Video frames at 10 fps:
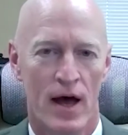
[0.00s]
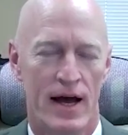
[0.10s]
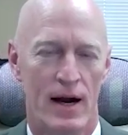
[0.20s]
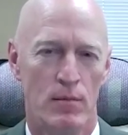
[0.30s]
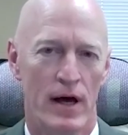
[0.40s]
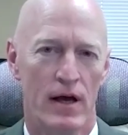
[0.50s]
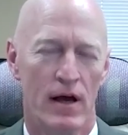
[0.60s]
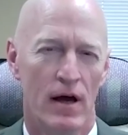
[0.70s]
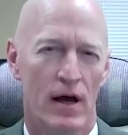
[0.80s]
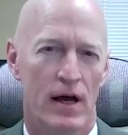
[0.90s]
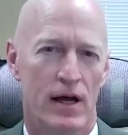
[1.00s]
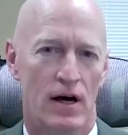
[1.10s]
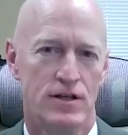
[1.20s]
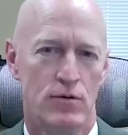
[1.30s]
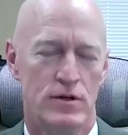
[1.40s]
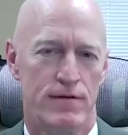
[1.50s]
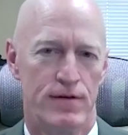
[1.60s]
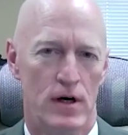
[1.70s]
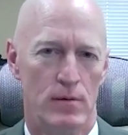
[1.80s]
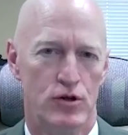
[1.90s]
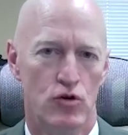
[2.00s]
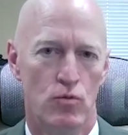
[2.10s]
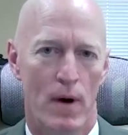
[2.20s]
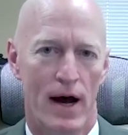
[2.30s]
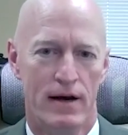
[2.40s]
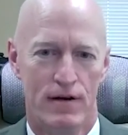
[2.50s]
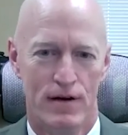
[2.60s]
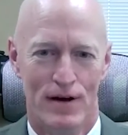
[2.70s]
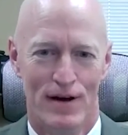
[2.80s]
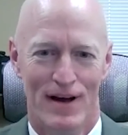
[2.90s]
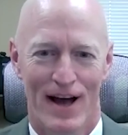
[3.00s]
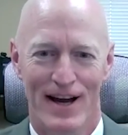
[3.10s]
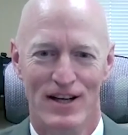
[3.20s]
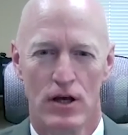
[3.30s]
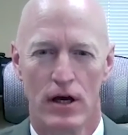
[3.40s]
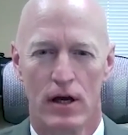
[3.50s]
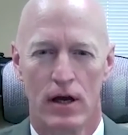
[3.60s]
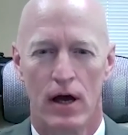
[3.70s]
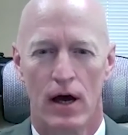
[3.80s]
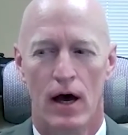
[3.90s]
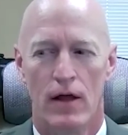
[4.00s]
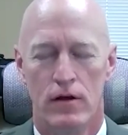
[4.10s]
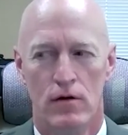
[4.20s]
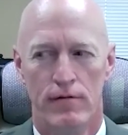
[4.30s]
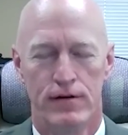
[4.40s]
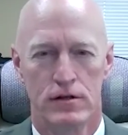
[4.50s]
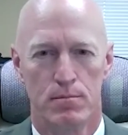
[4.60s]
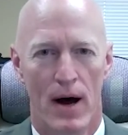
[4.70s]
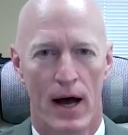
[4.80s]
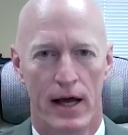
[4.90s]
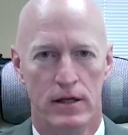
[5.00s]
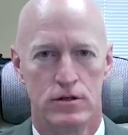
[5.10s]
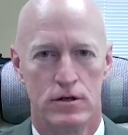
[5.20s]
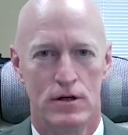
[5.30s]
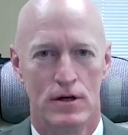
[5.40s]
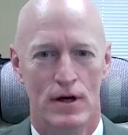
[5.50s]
And I'm like, it also is a verb, to mind. And it's like, yeah, the universe minds.